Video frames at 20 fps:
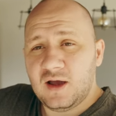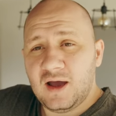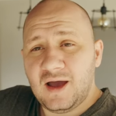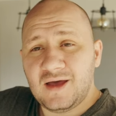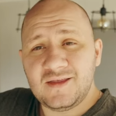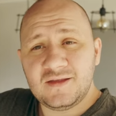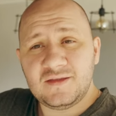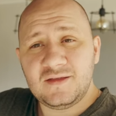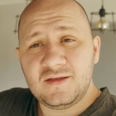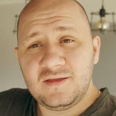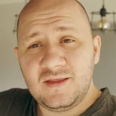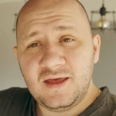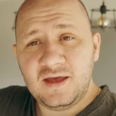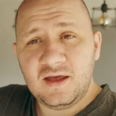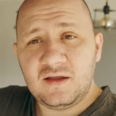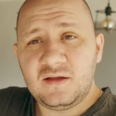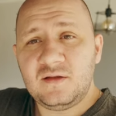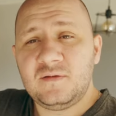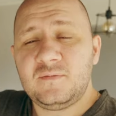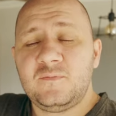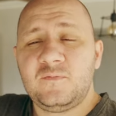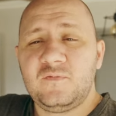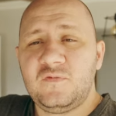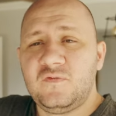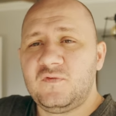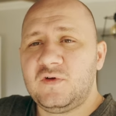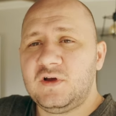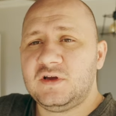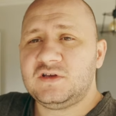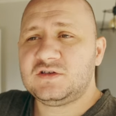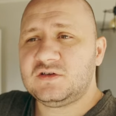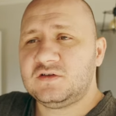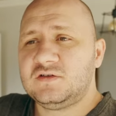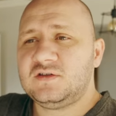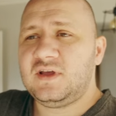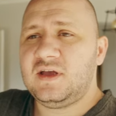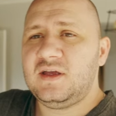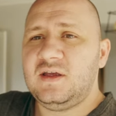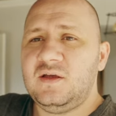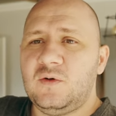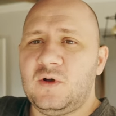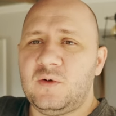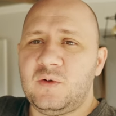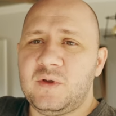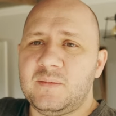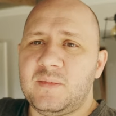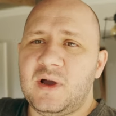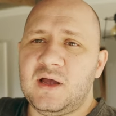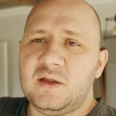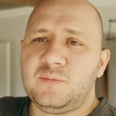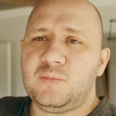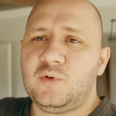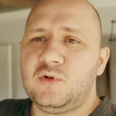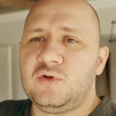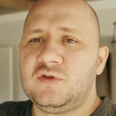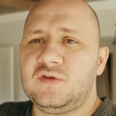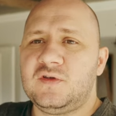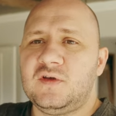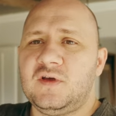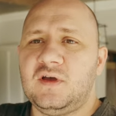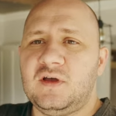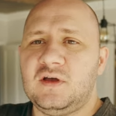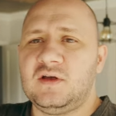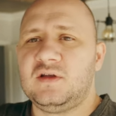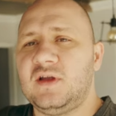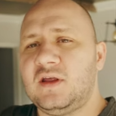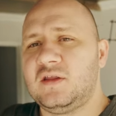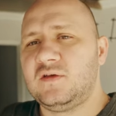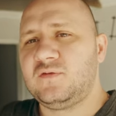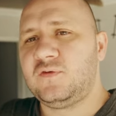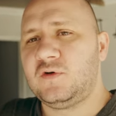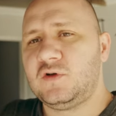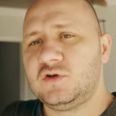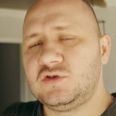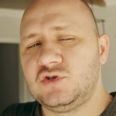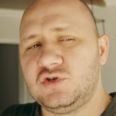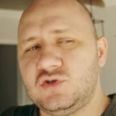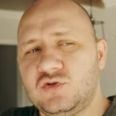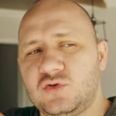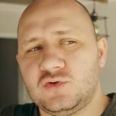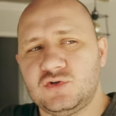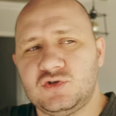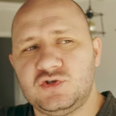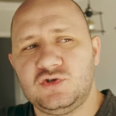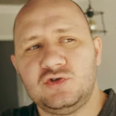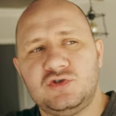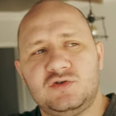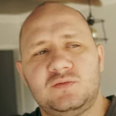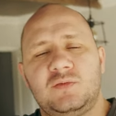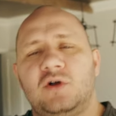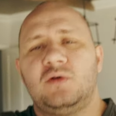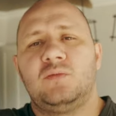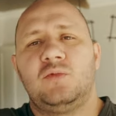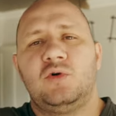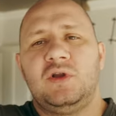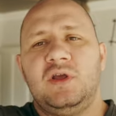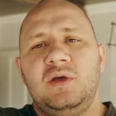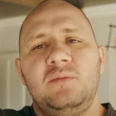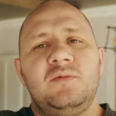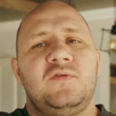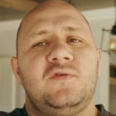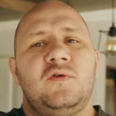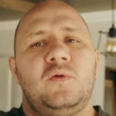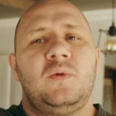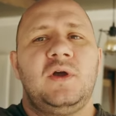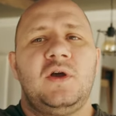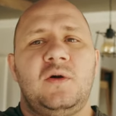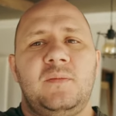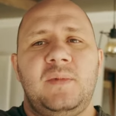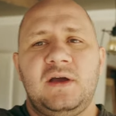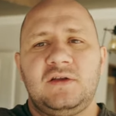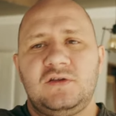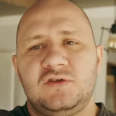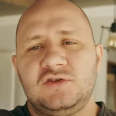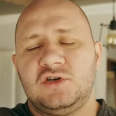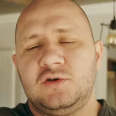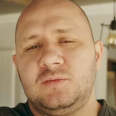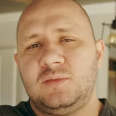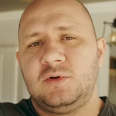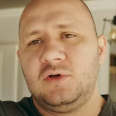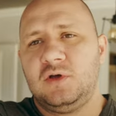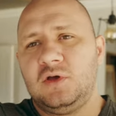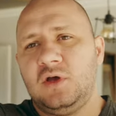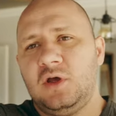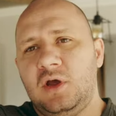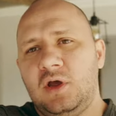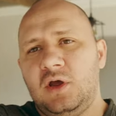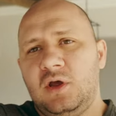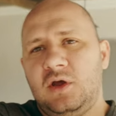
Other than that, very chilled day. We might put another photo shoot or two tomorrow morning before we go back to Joburg.